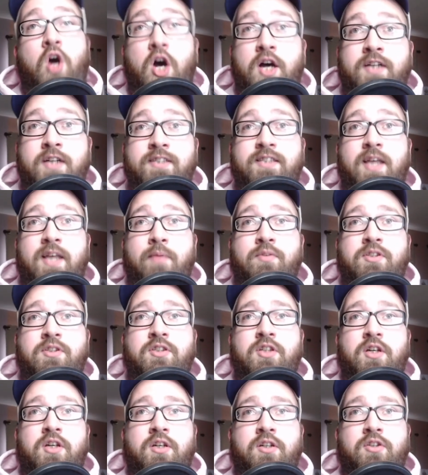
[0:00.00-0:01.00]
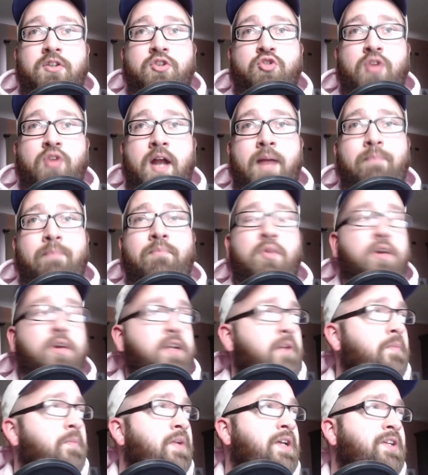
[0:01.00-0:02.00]
That was to Trap Burning
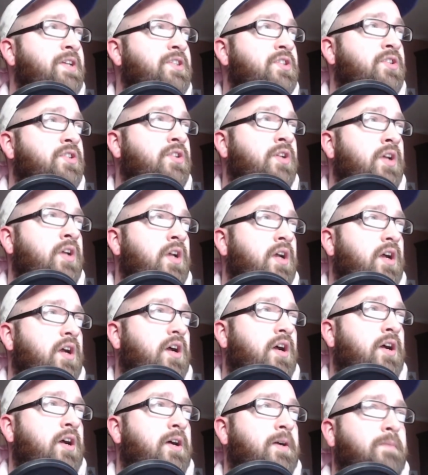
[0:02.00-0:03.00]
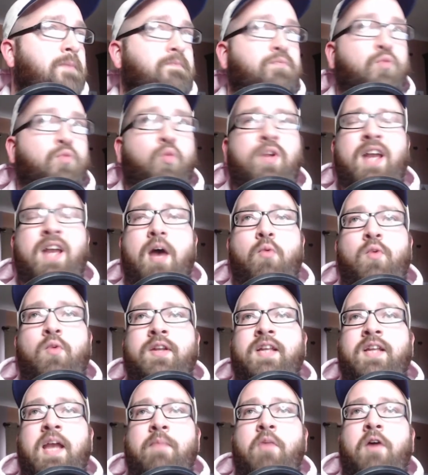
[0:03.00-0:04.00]
Abyss. We got 1
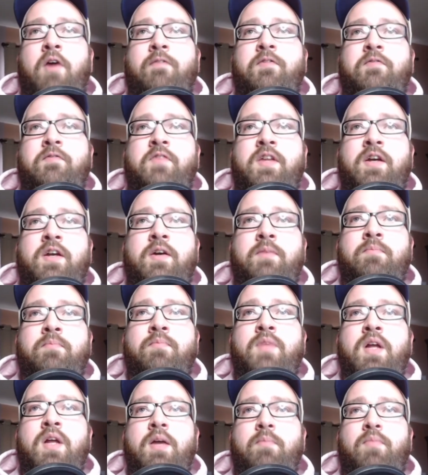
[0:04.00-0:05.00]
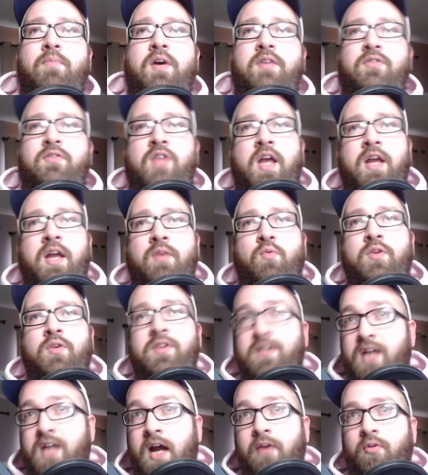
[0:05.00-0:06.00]
game off of them, but they won the
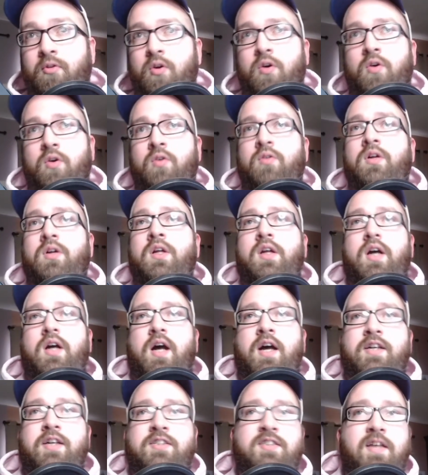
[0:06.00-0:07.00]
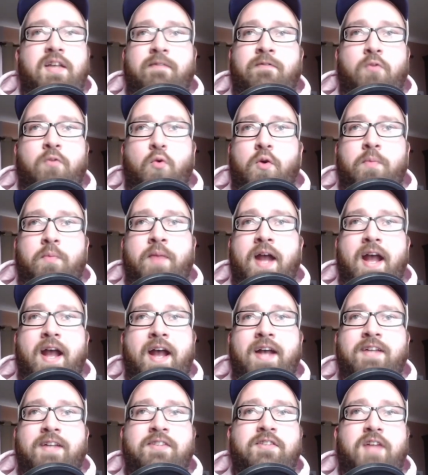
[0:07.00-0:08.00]
die roll. Set 4
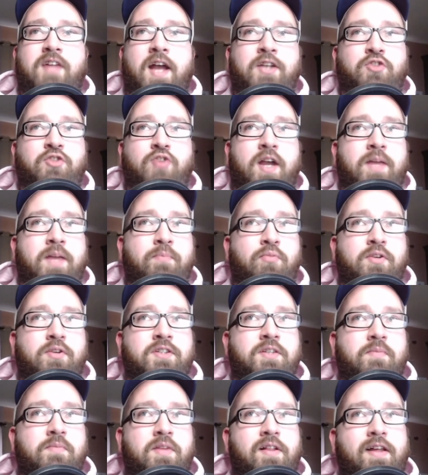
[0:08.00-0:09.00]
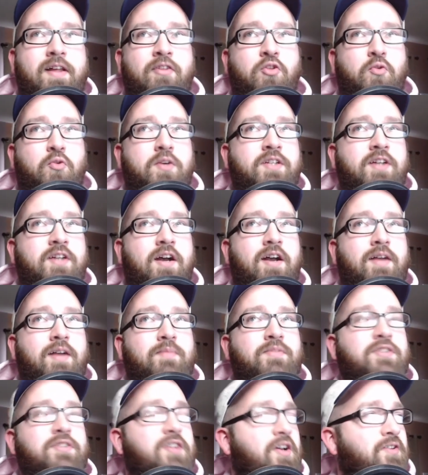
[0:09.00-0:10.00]
passed. Ice Dragon prisoned me like 3 times.
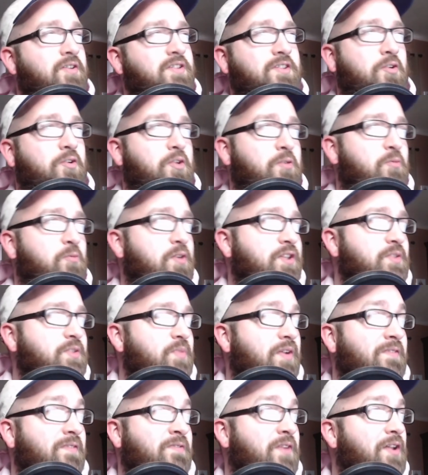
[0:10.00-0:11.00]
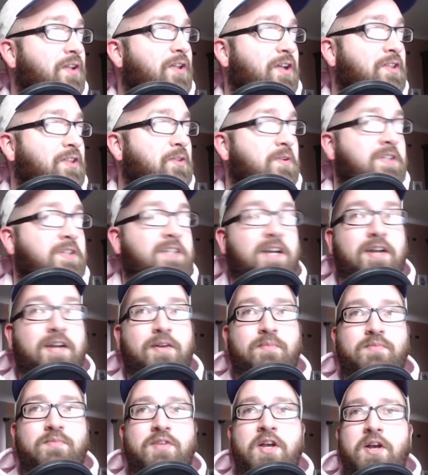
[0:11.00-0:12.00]
No, it's only once, but it felt like 3 times.
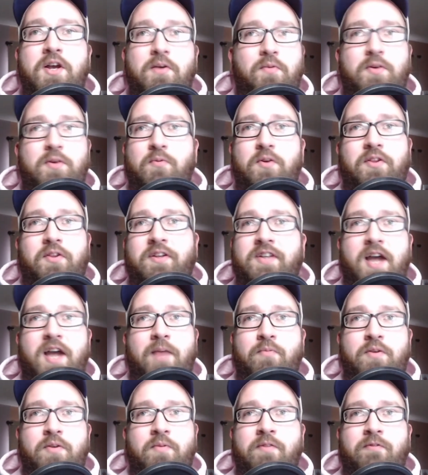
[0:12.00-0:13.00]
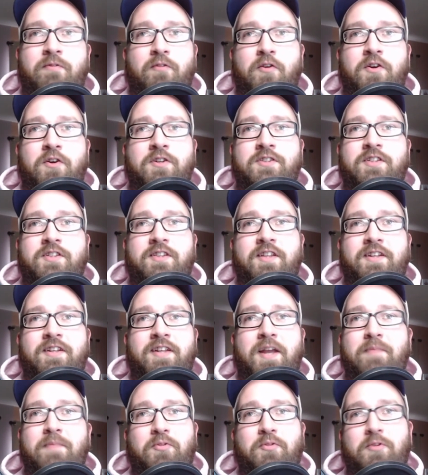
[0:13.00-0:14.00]
We won the time we went first, and then game
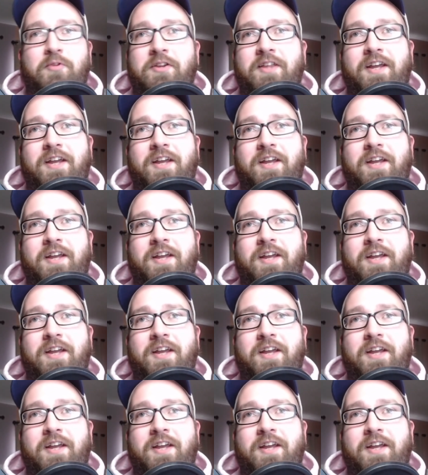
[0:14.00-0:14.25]
3 they